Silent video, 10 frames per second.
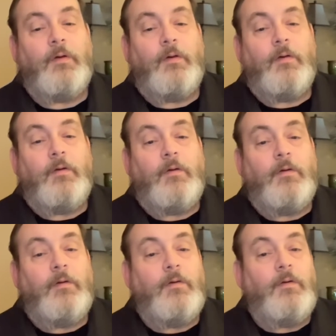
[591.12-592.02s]

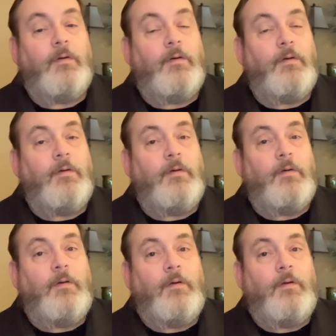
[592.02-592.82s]
Nobody speaks.